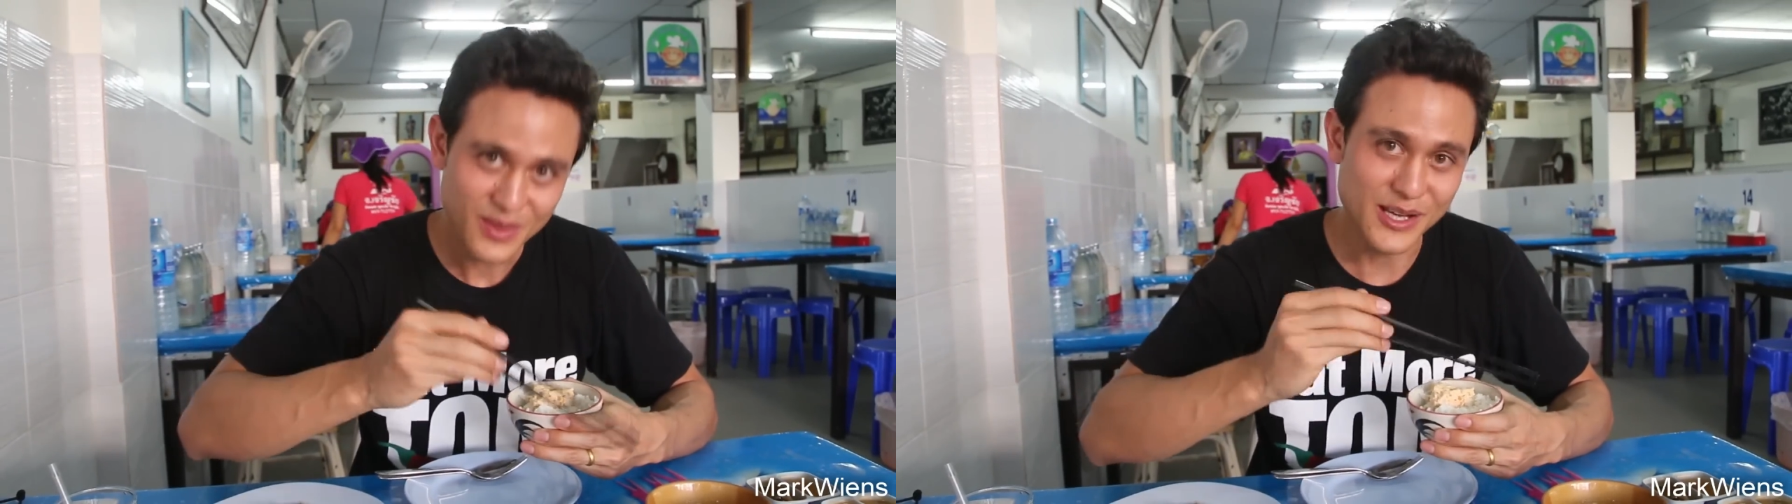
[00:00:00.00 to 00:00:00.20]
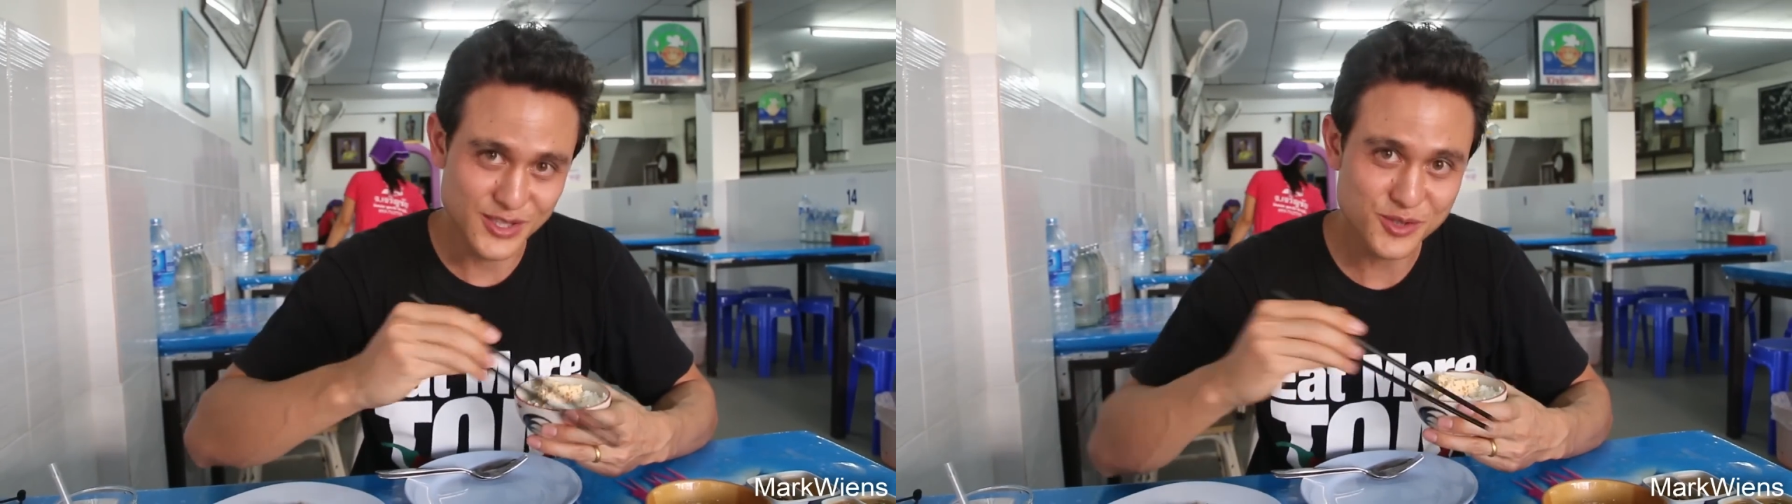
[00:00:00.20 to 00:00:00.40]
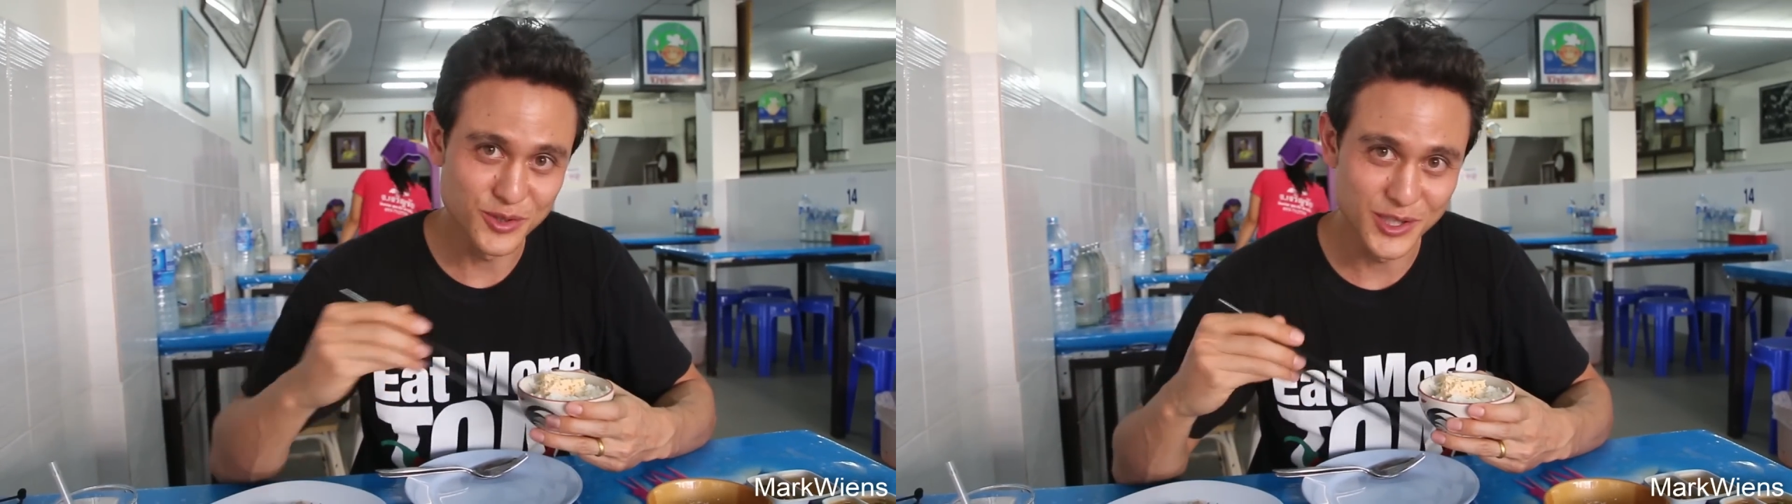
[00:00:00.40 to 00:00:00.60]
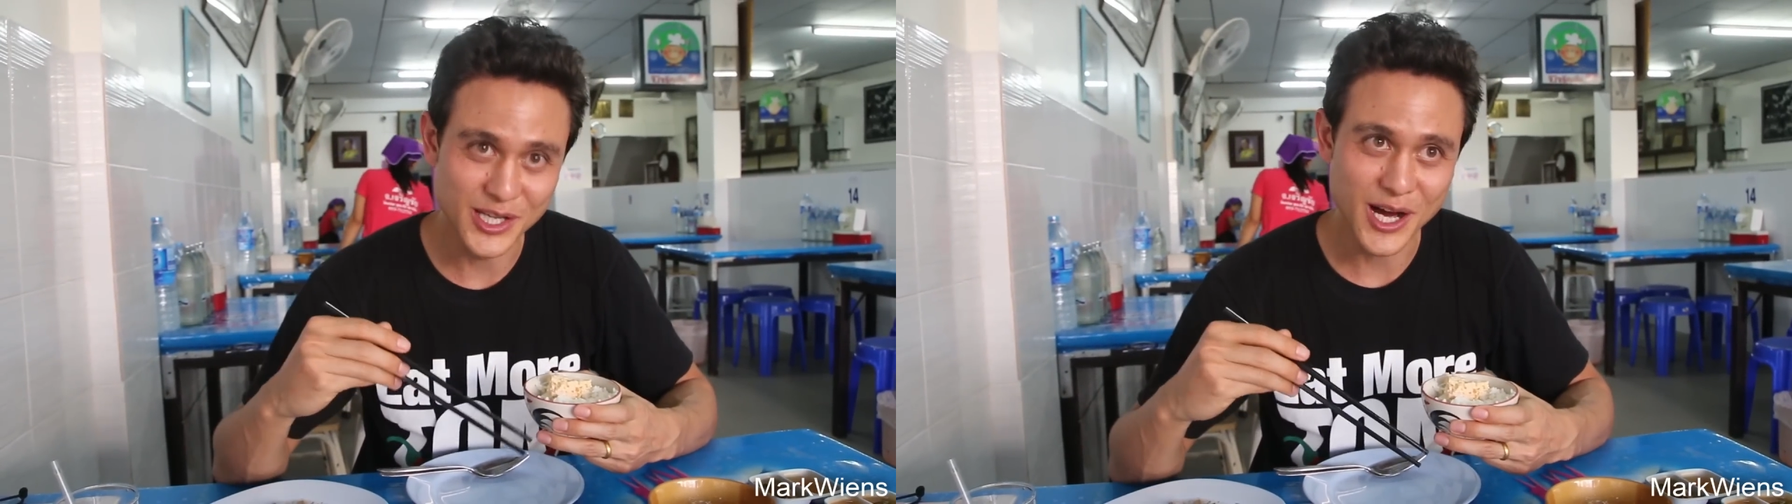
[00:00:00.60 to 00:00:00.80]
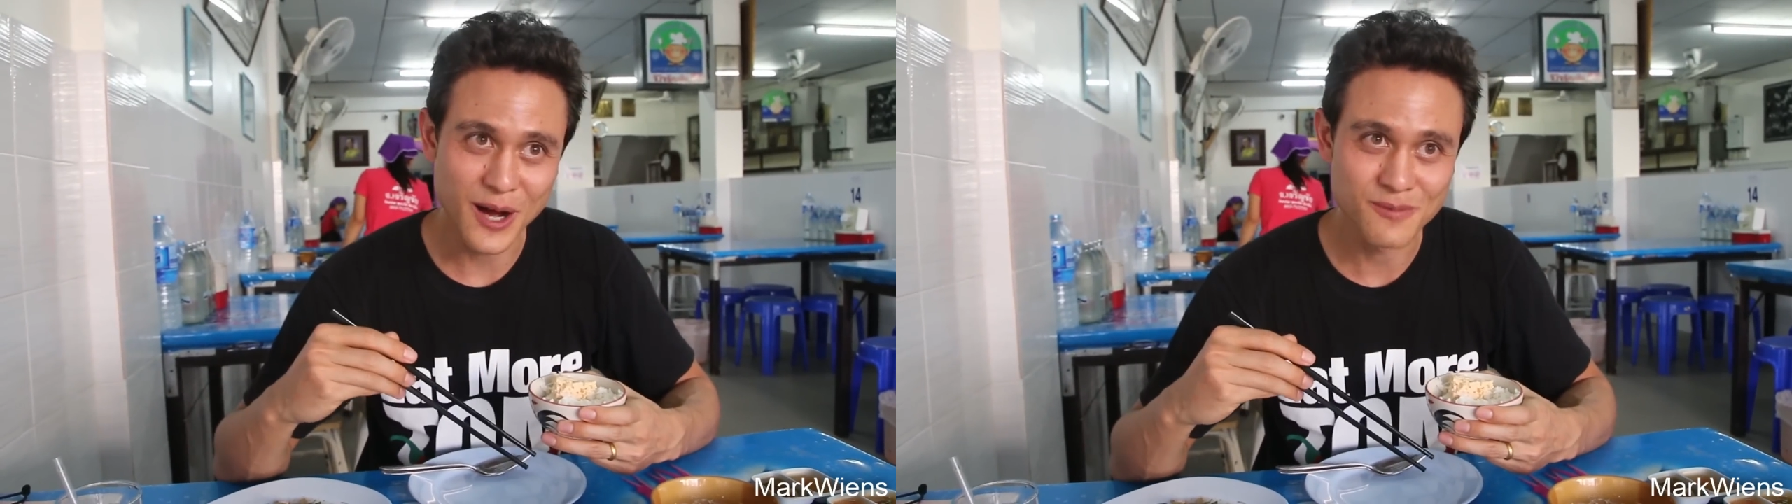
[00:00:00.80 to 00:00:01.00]
It's
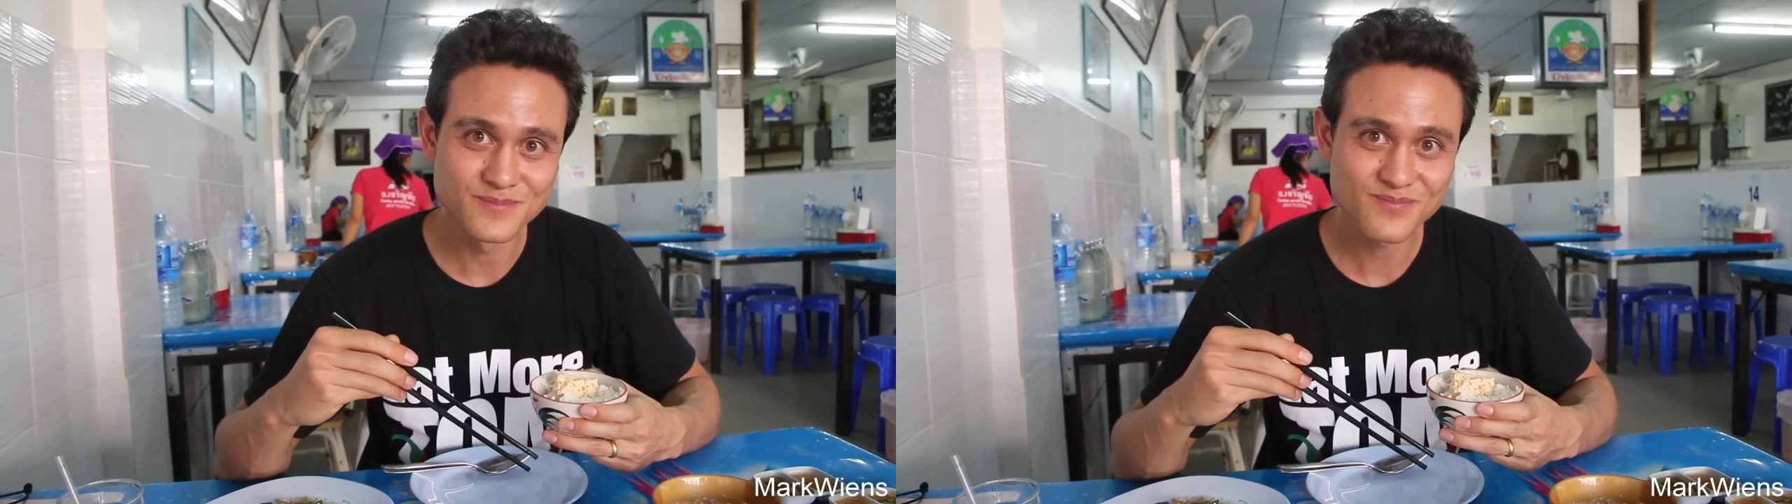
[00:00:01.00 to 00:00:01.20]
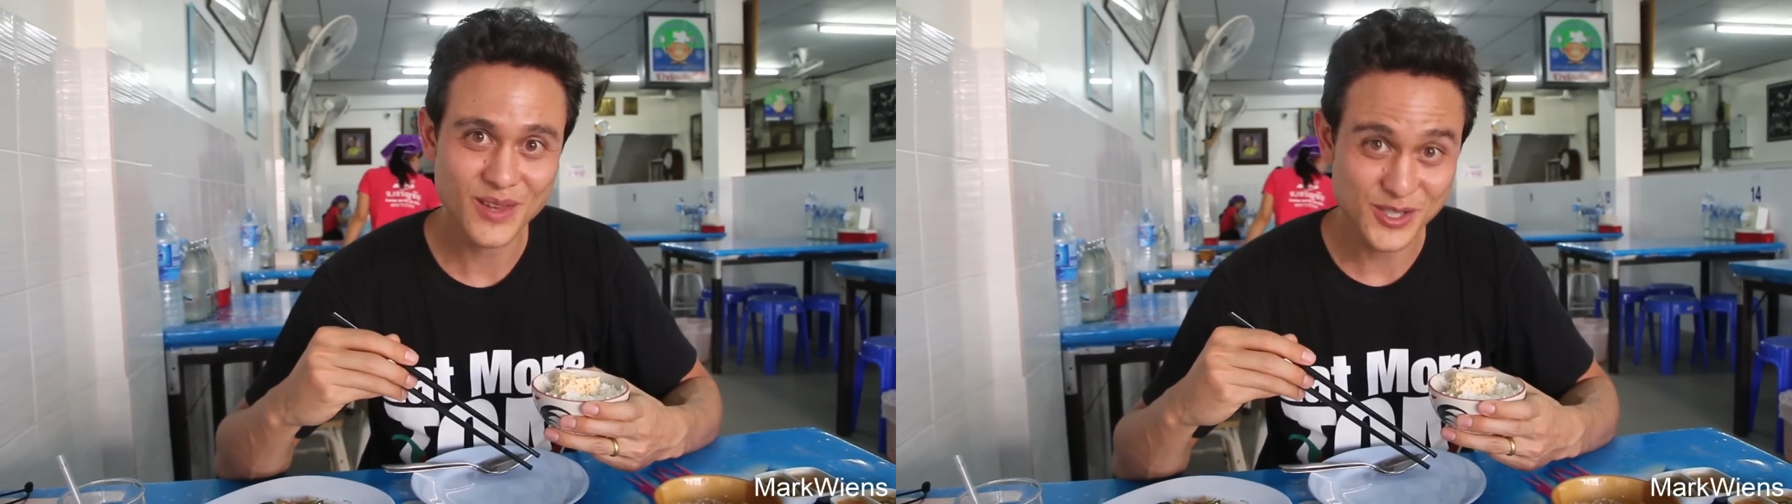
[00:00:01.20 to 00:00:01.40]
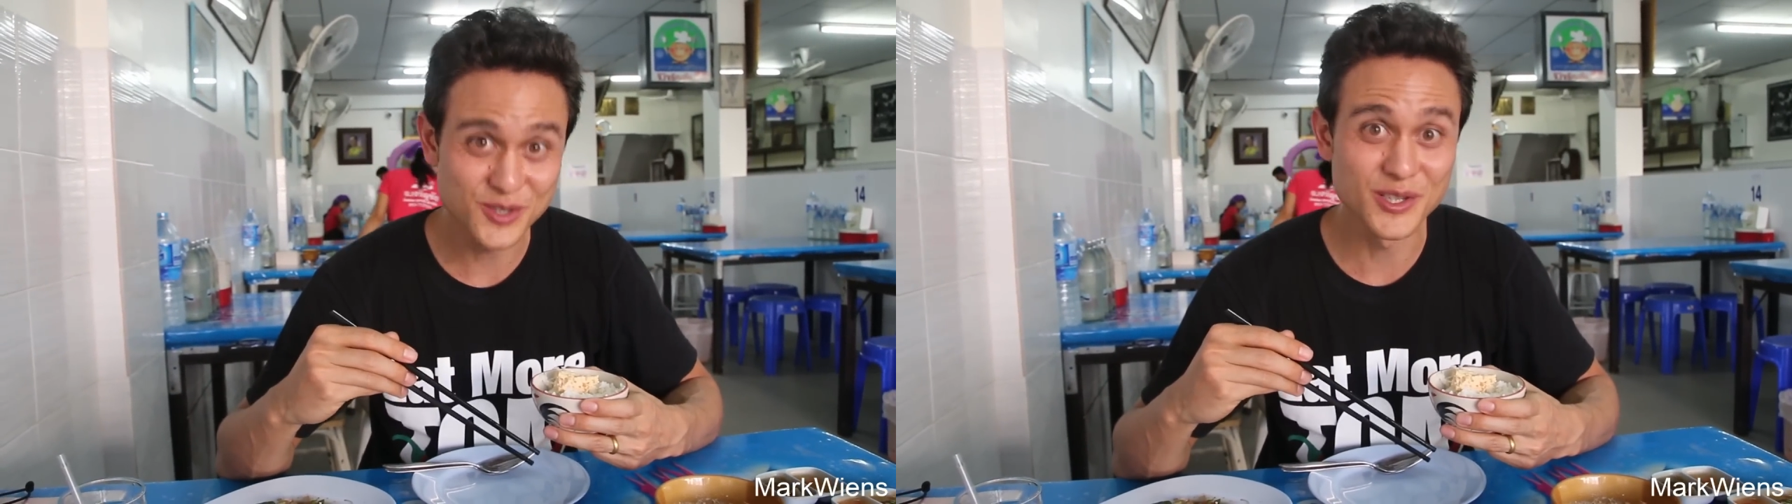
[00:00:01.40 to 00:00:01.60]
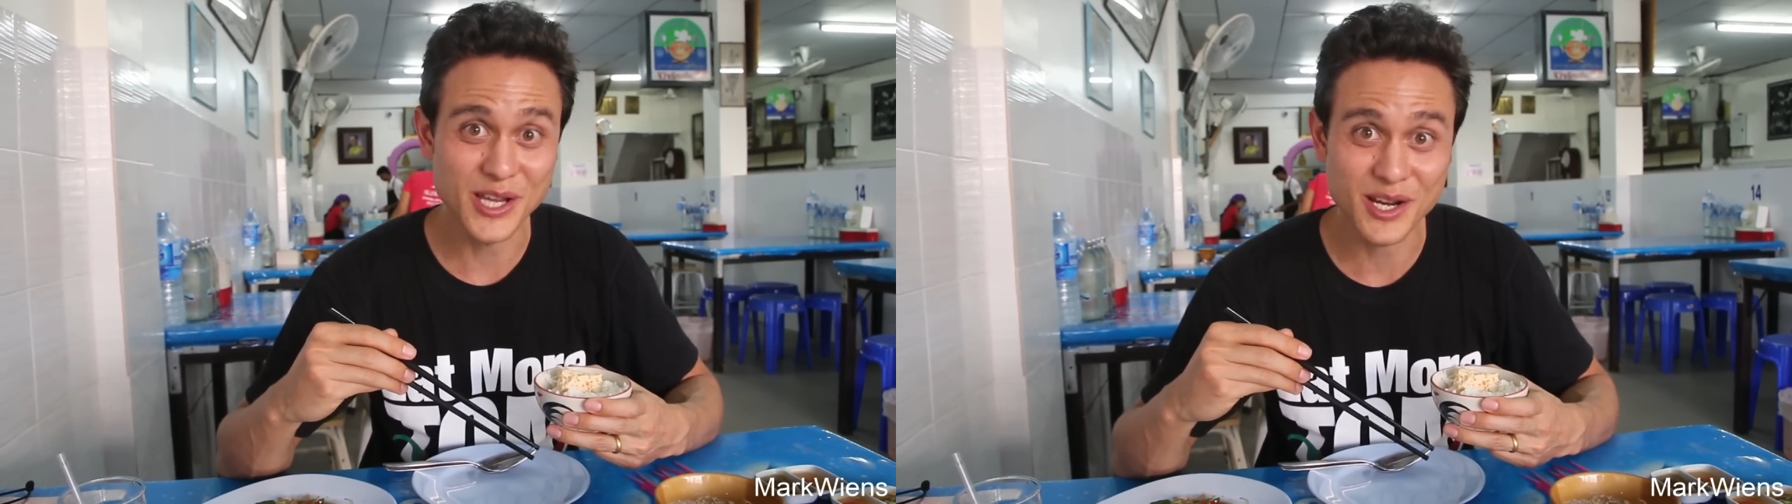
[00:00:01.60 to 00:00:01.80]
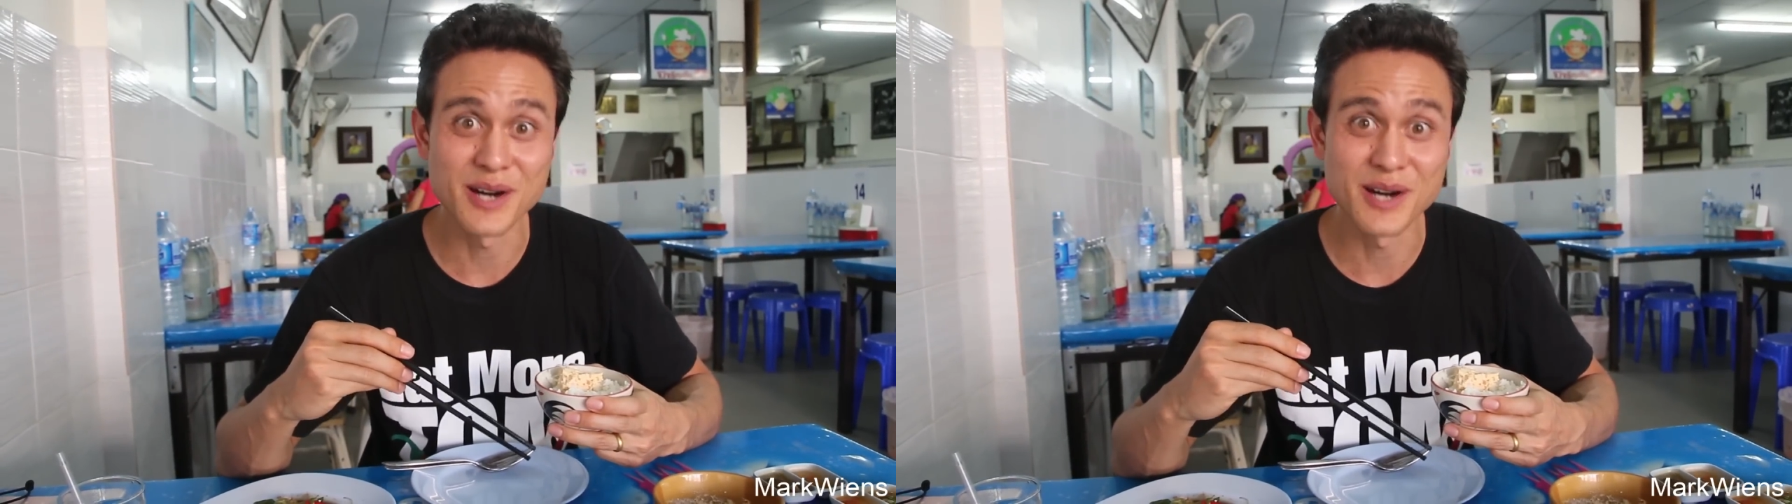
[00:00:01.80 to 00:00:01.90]
truly a